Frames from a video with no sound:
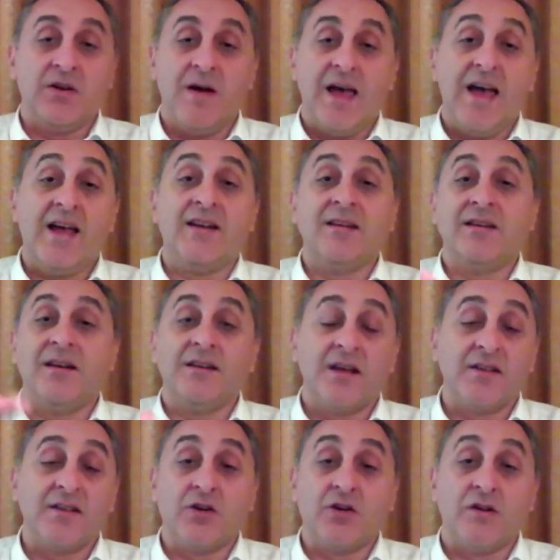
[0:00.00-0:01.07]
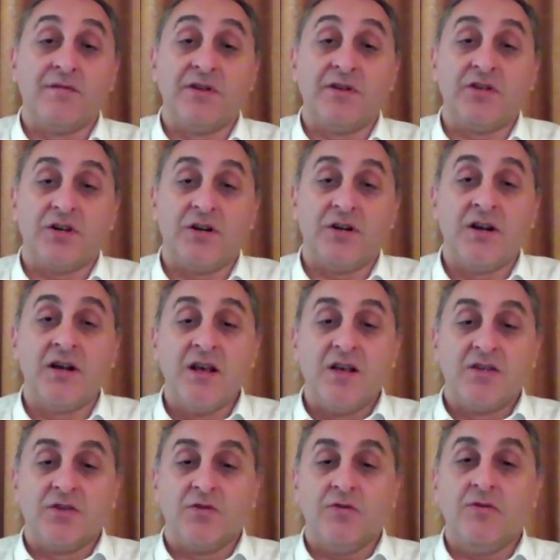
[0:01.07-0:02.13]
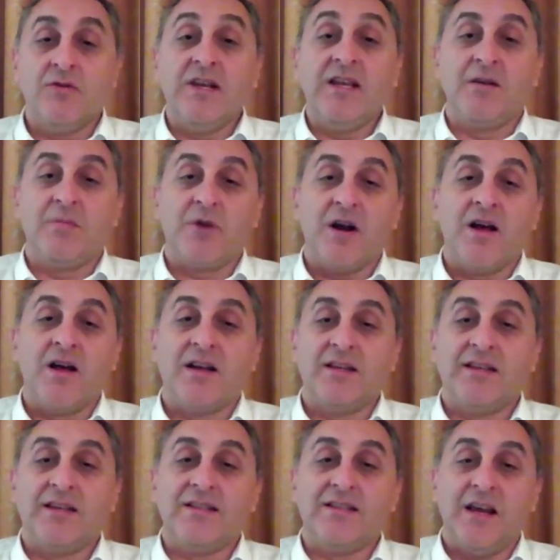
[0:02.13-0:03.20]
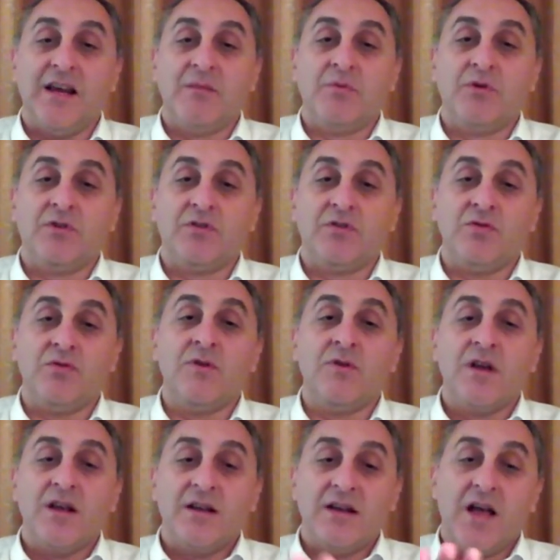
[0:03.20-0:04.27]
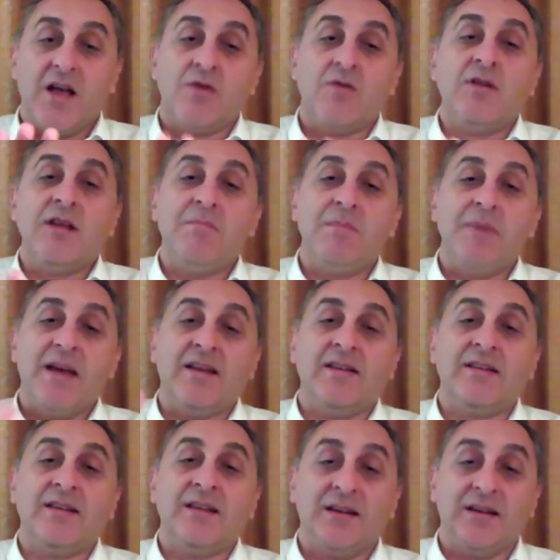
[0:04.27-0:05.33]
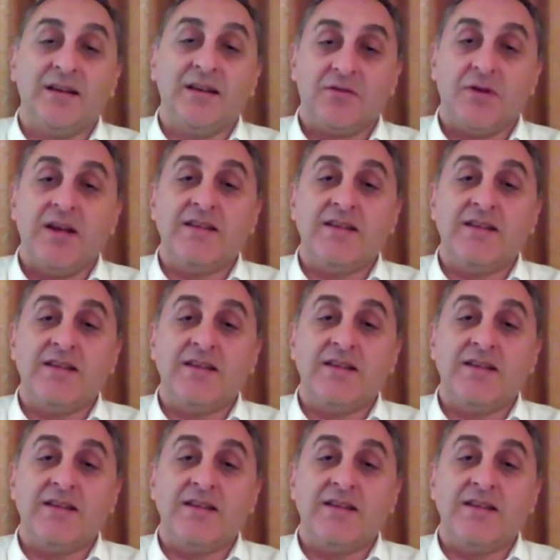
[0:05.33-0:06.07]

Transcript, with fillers: you know add another curvature. So you need a product that's able to not only bend in a straight